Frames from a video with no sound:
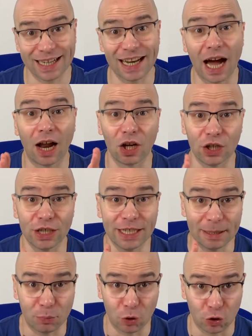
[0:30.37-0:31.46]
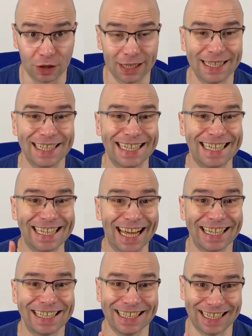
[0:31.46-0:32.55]
and Alan Nipper in
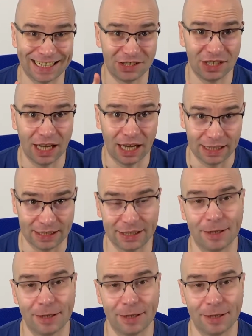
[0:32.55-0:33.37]
1999.